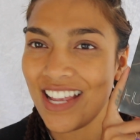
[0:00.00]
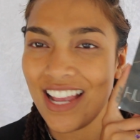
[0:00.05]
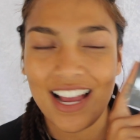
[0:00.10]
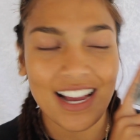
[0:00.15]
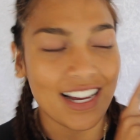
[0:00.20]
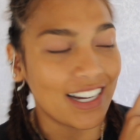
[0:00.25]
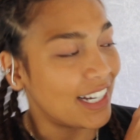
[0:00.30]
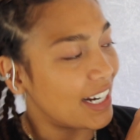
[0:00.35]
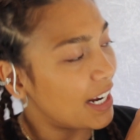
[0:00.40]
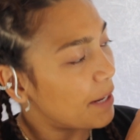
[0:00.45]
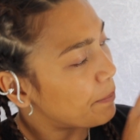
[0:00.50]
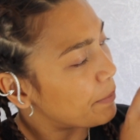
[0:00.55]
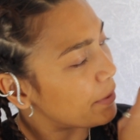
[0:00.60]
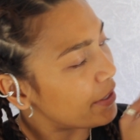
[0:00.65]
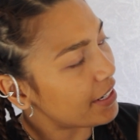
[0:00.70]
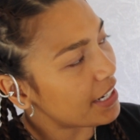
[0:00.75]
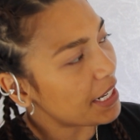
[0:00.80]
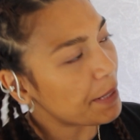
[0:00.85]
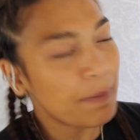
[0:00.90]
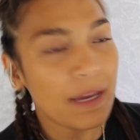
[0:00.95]
Huda
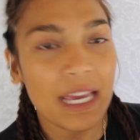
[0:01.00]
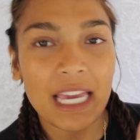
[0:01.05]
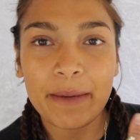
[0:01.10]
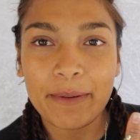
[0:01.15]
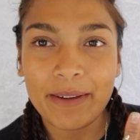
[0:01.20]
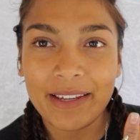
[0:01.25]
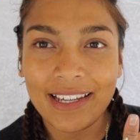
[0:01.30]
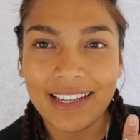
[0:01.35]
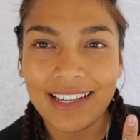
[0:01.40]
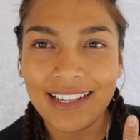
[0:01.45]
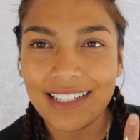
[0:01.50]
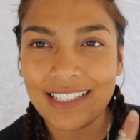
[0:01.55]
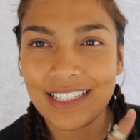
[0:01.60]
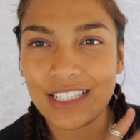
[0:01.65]
Beauty, baby.